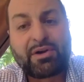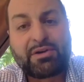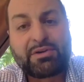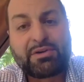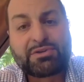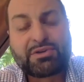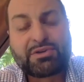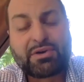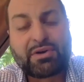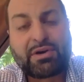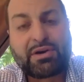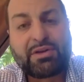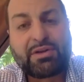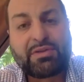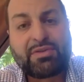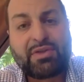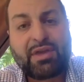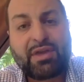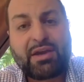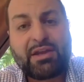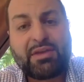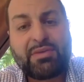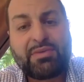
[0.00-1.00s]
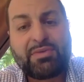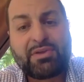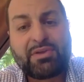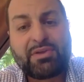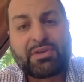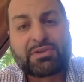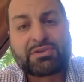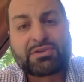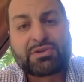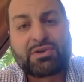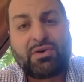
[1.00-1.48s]
And is there anything
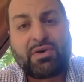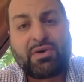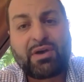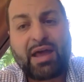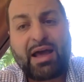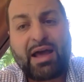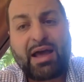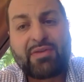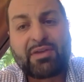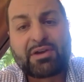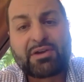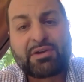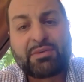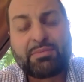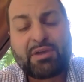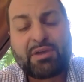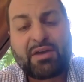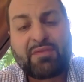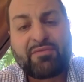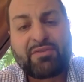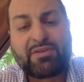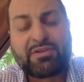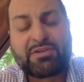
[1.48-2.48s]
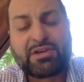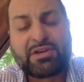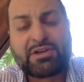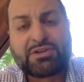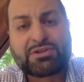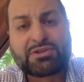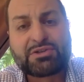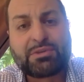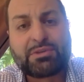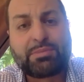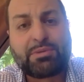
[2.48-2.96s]
that's going on that could be
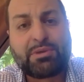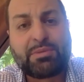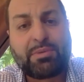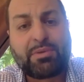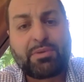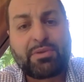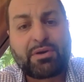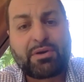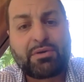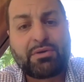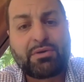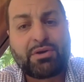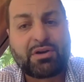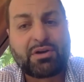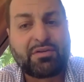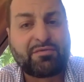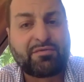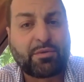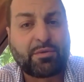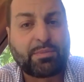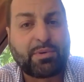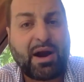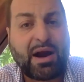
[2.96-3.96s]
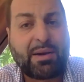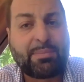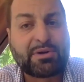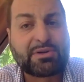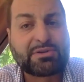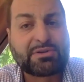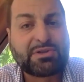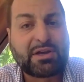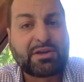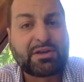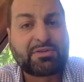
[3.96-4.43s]
advantageous to people that are looking for
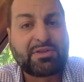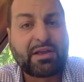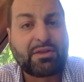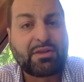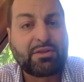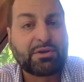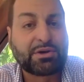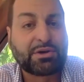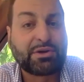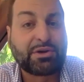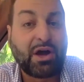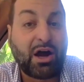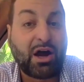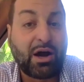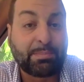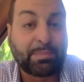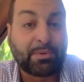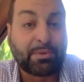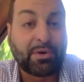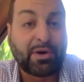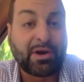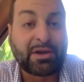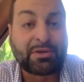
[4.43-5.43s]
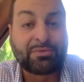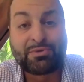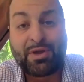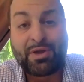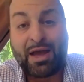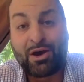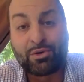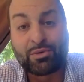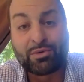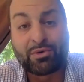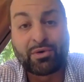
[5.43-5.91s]
properties like that, looking to upgrade,
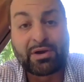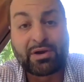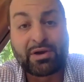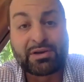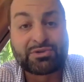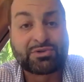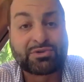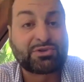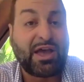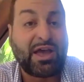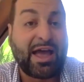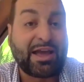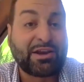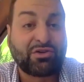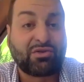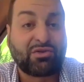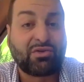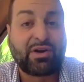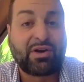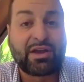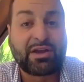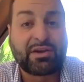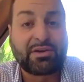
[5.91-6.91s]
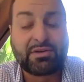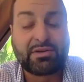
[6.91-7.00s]
downgrade, side grade?